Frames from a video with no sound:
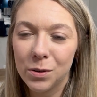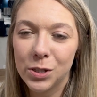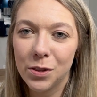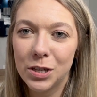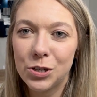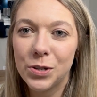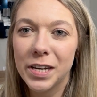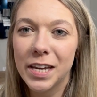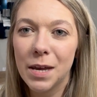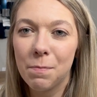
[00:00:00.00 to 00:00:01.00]
so that you
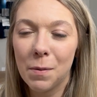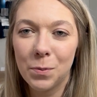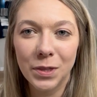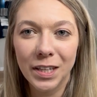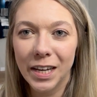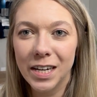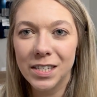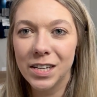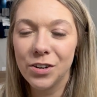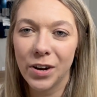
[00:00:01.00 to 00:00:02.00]
can keep up with the
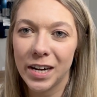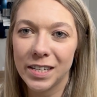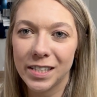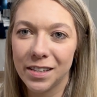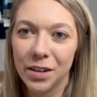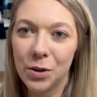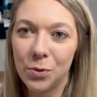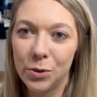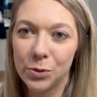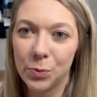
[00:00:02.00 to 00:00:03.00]
latest and greatest in the
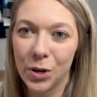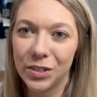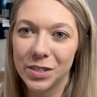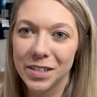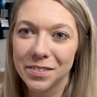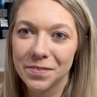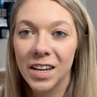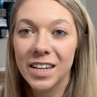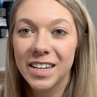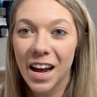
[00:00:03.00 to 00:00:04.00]
cruise world.
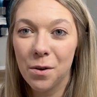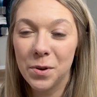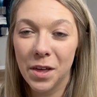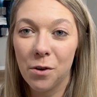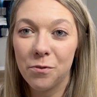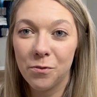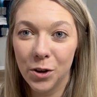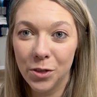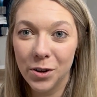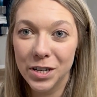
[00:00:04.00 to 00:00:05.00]
Now, without
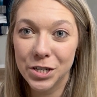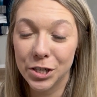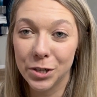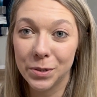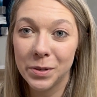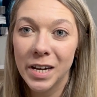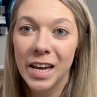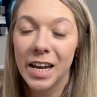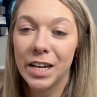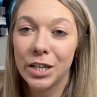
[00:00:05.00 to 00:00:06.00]
further ado,
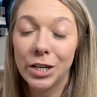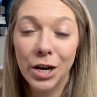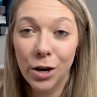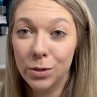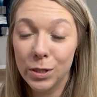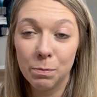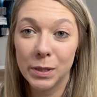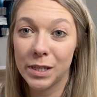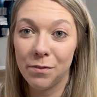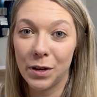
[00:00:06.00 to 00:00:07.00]
in no
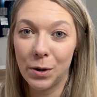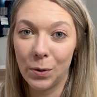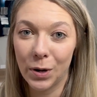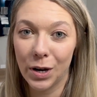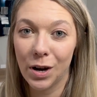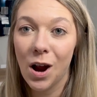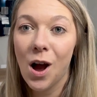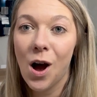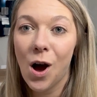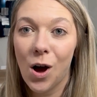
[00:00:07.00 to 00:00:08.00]
specific order,
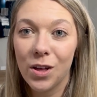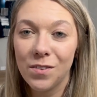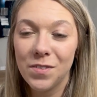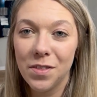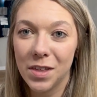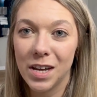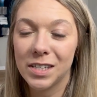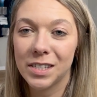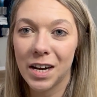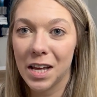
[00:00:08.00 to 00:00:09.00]
all of the
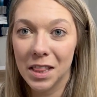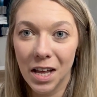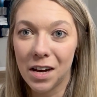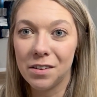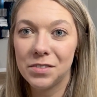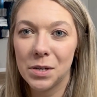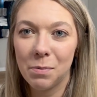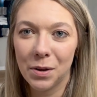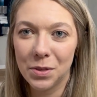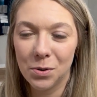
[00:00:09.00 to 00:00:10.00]
things that I loved
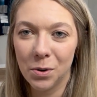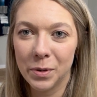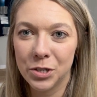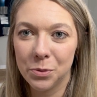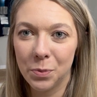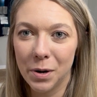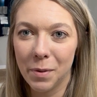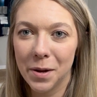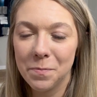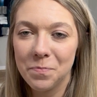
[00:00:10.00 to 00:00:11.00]
about the Norwegian Prima.